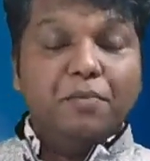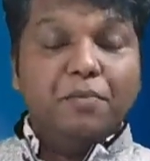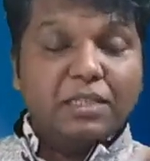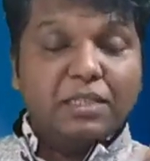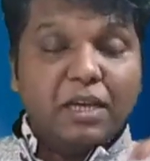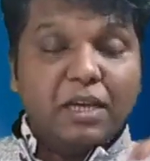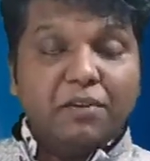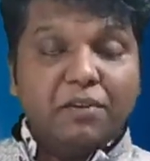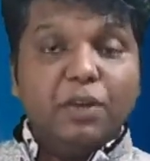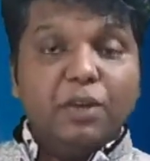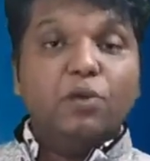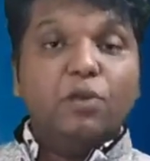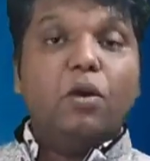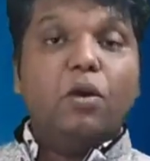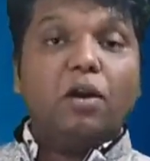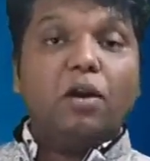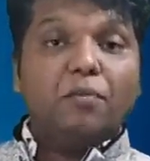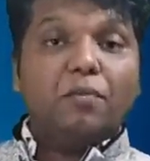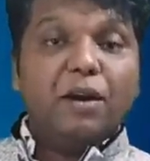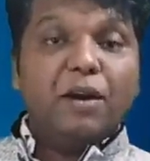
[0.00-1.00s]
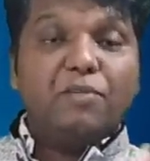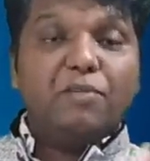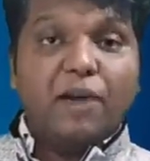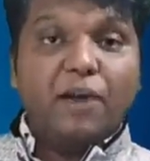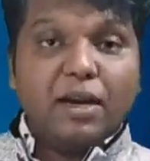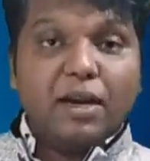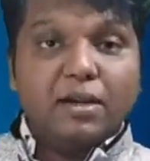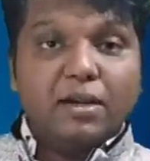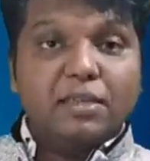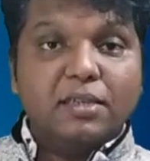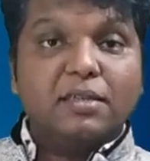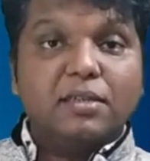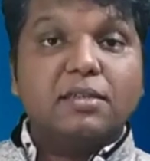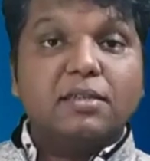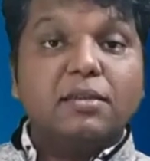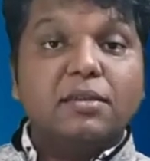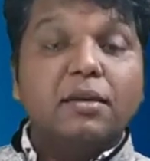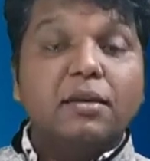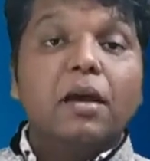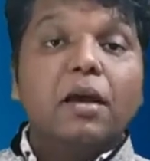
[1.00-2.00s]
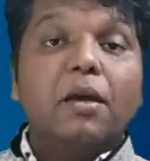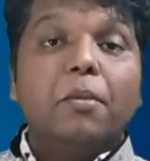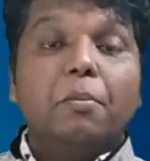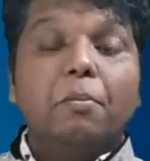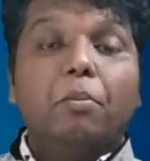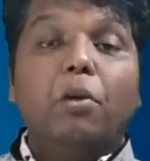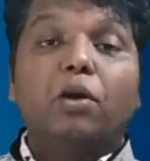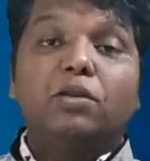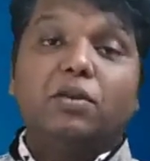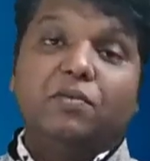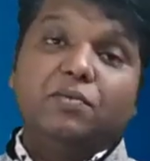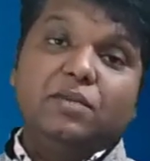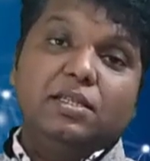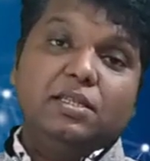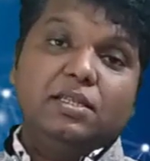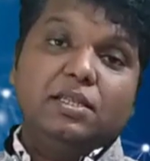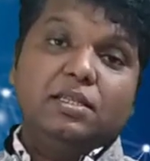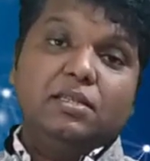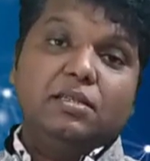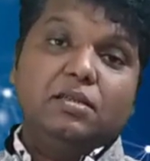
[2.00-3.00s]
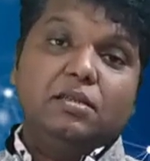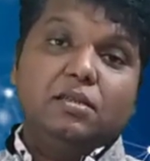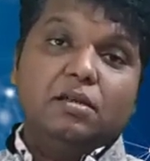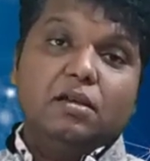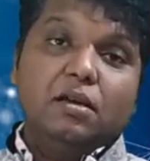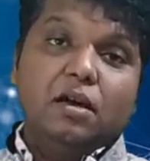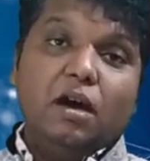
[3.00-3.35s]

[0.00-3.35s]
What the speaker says: whichever you got by factorization, both of these things.